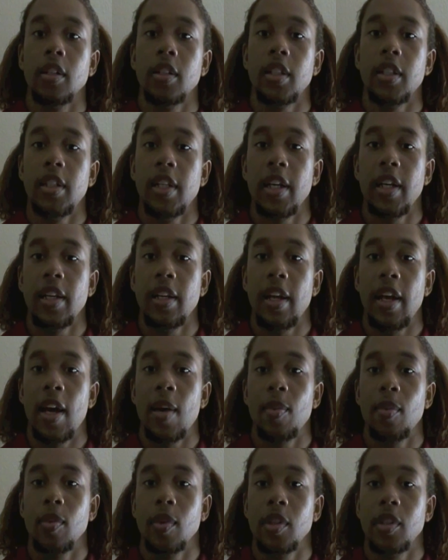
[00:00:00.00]
Today, the
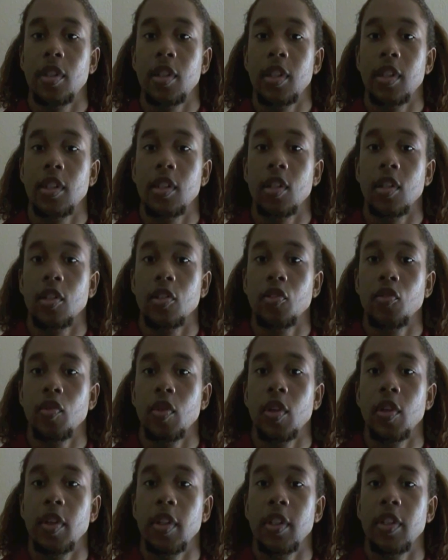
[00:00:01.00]
Aborigines,
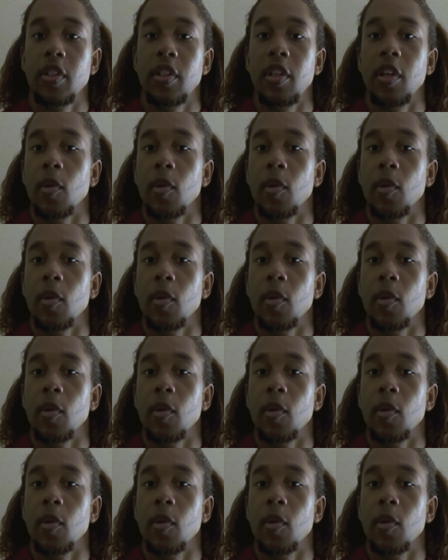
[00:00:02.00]
Australians,